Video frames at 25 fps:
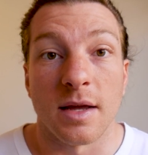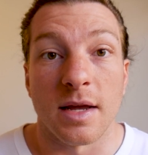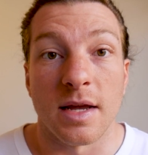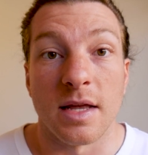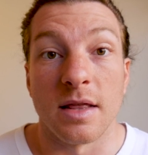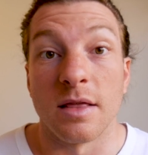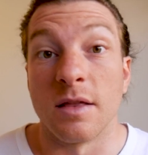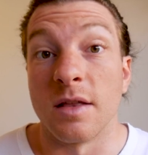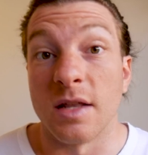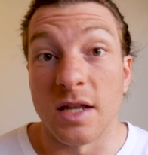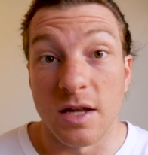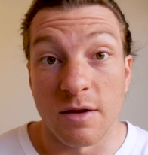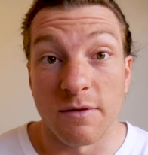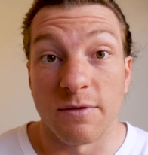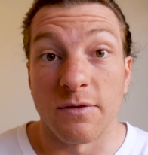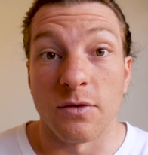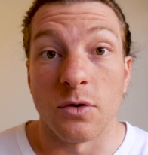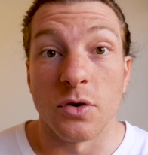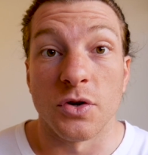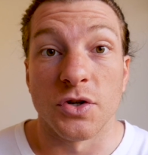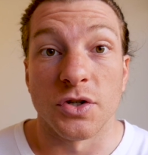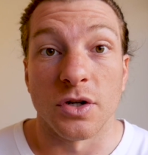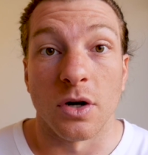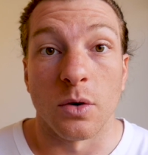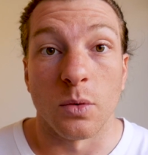in the near
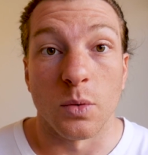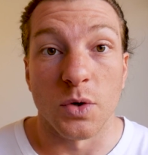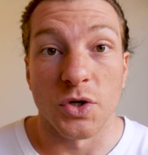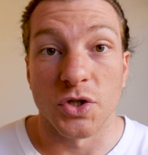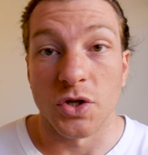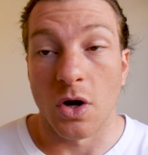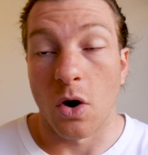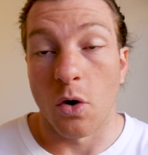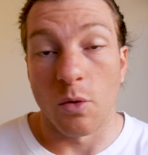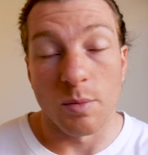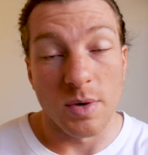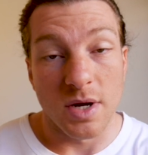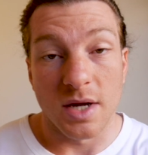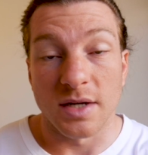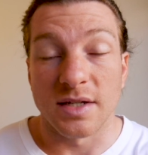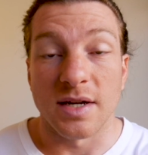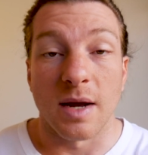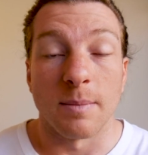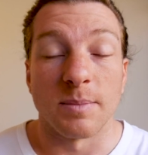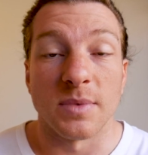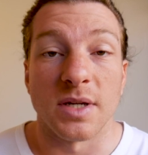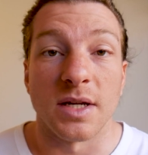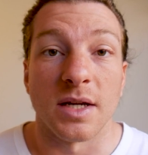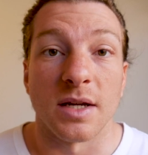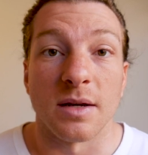future, which I'll be
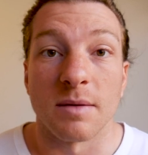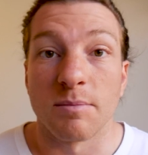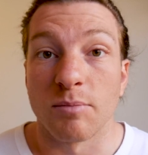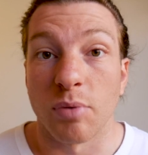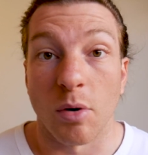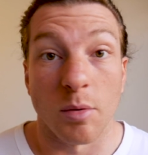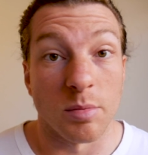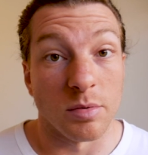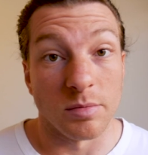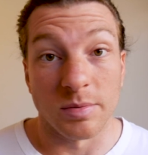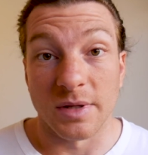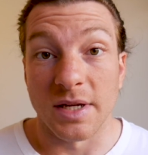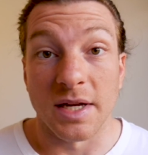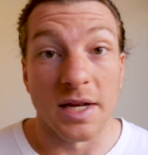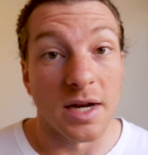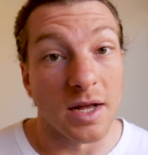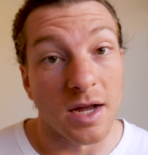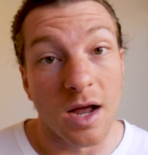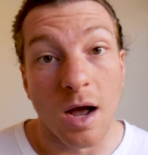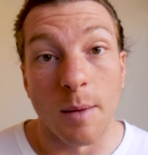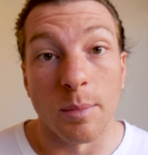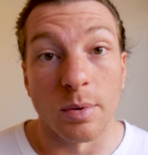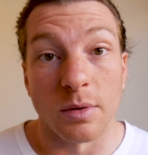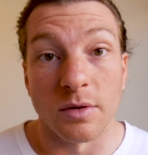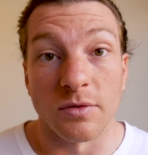attempting probably in a
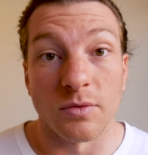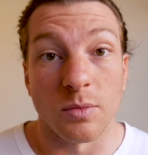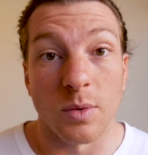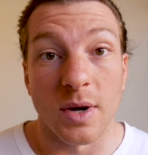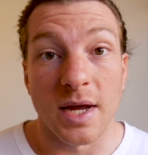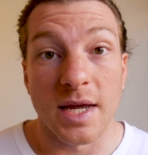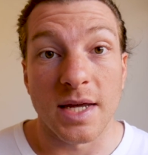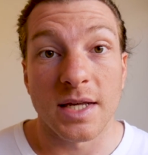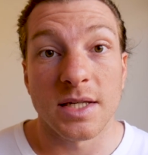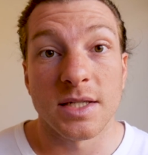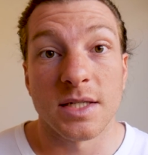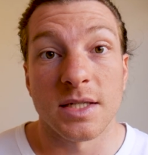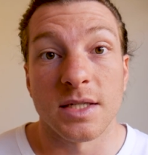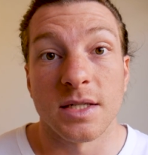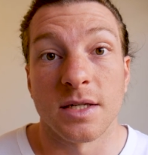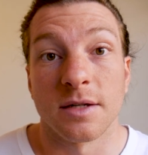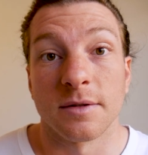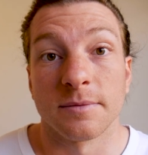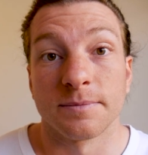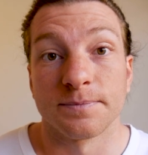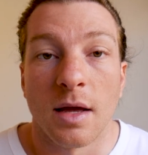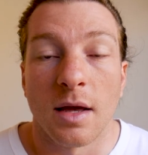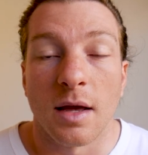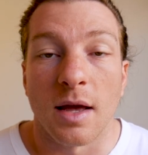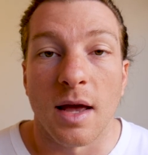couple of weeks.
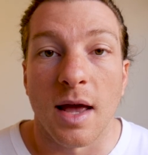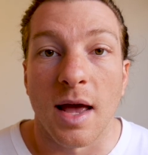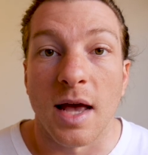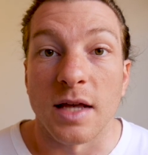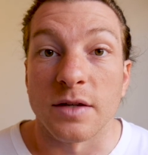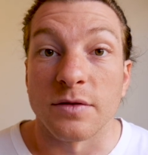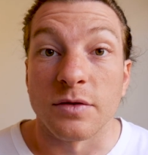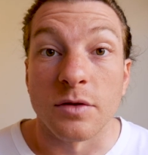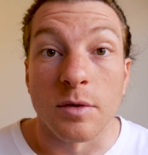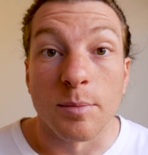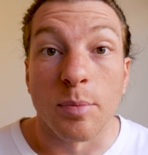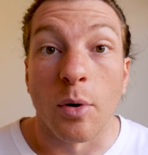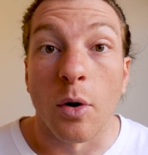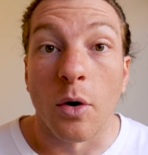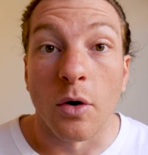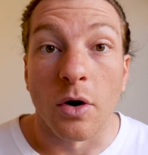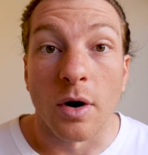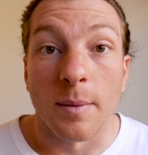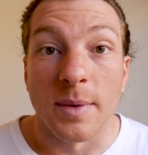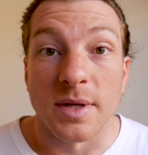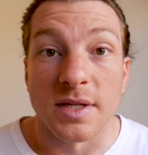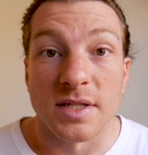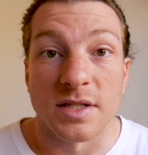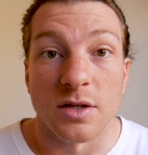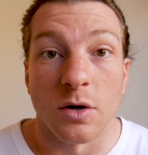As for the
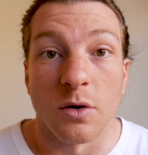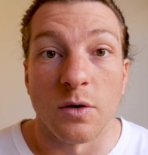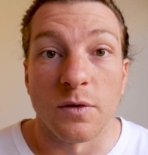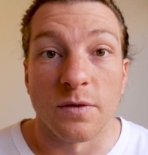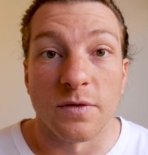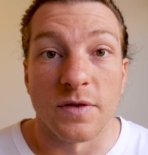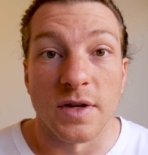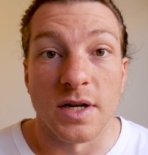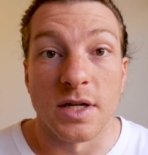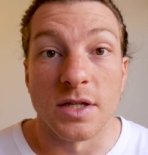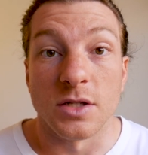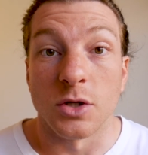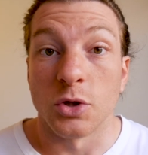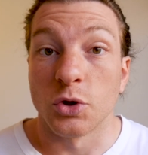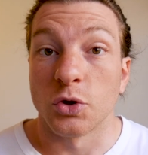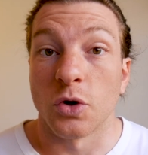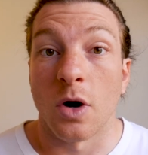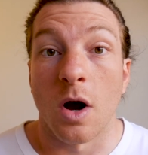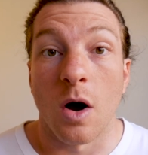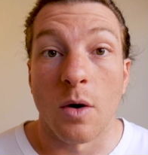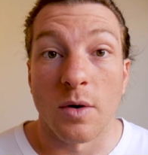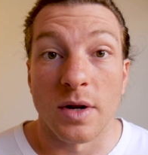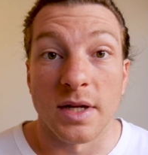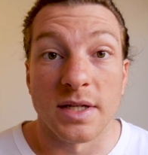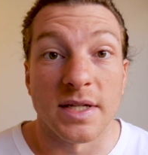program itself, it is a
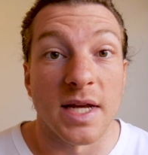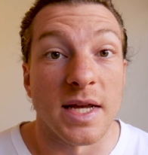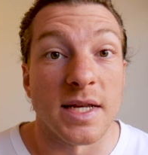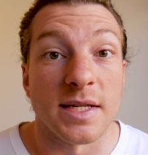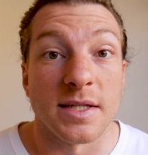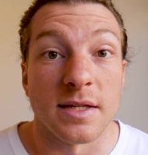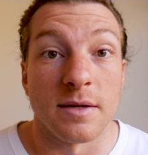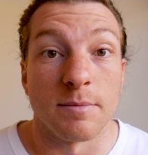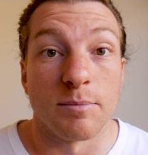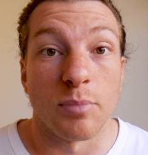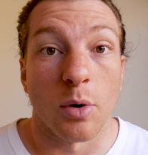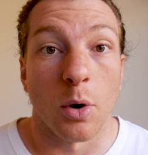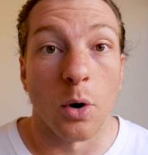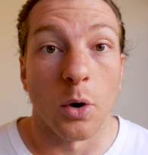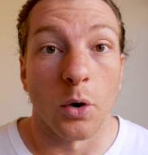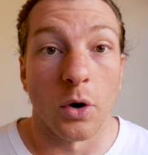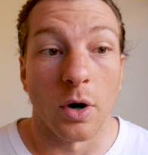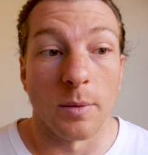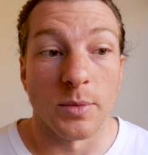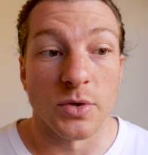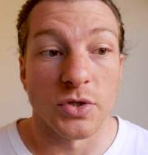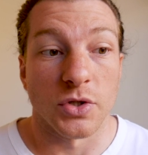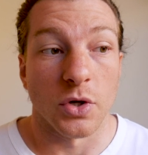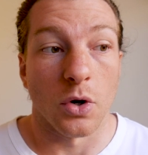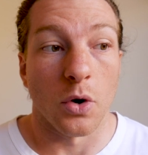trialed and tested
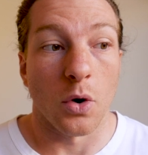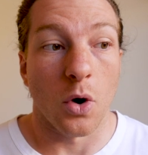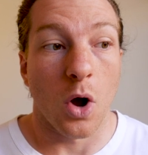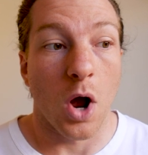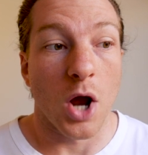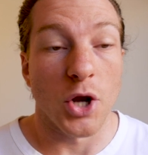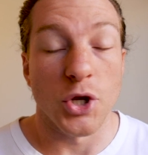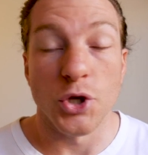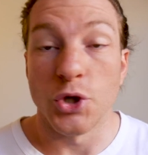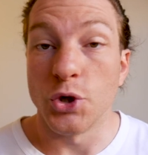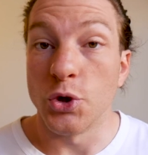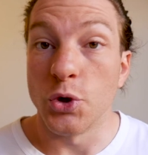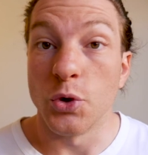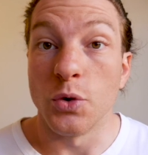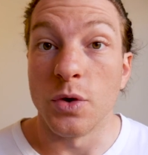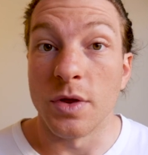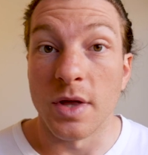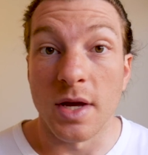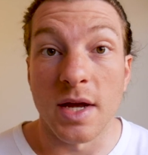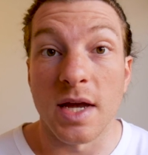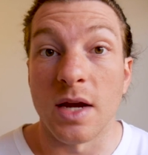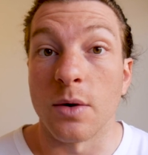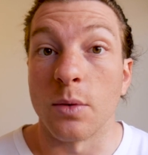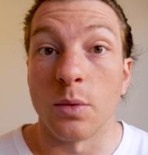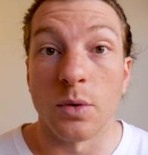program, so I knew
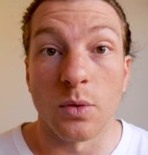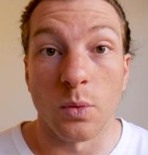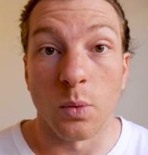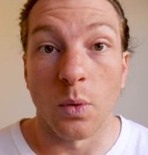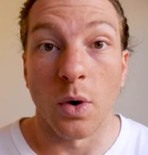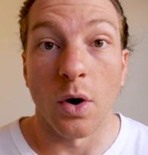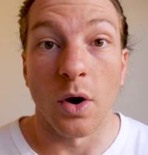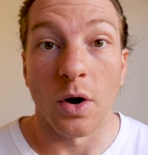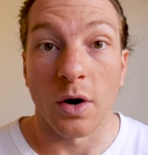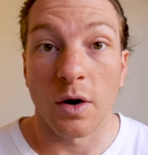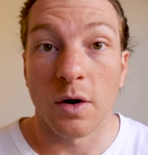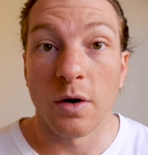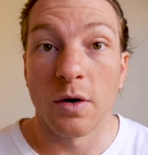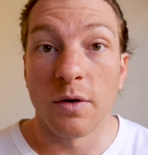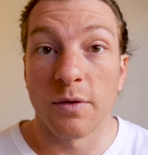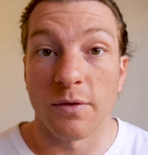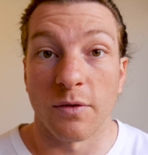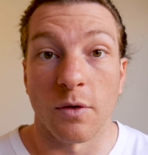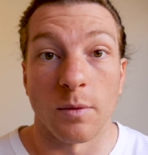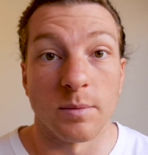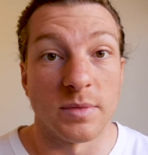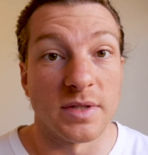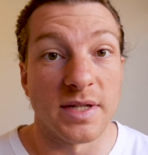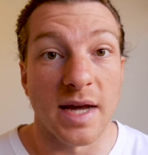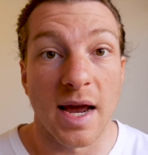that it would work
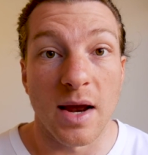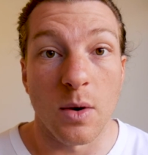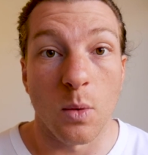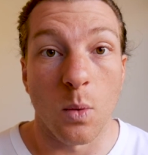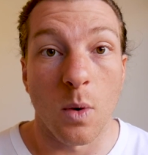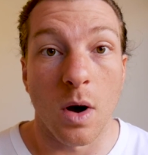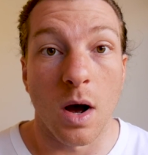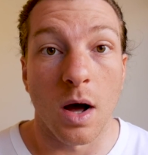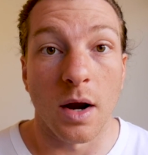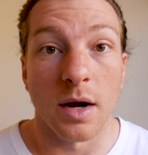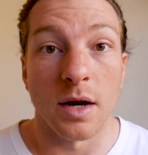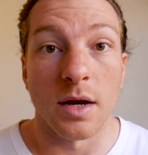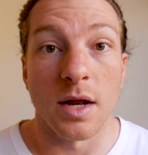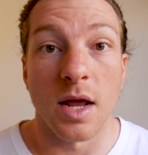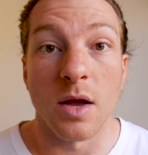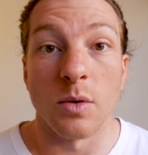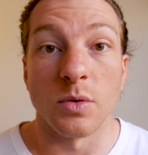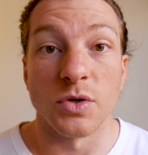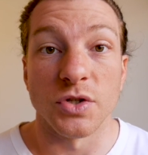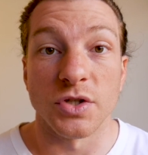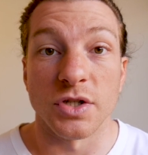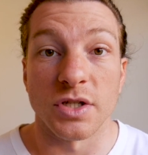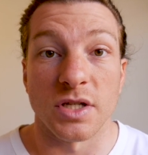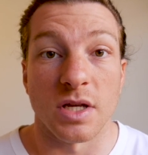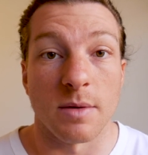from day one. It
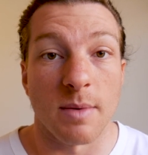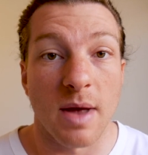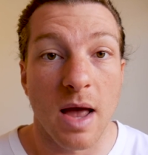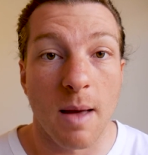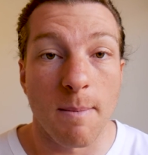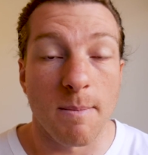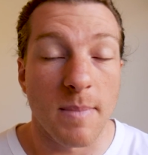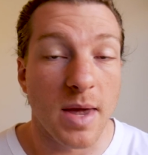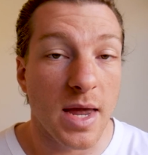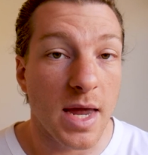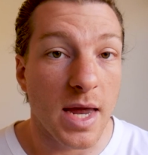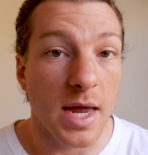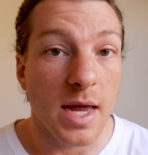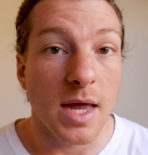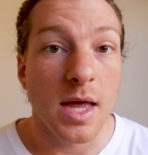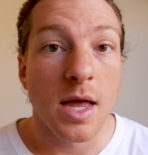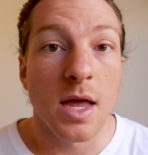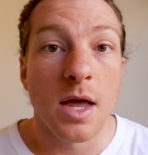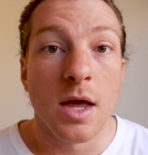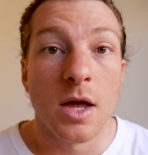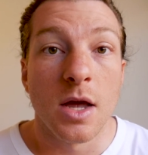was just about me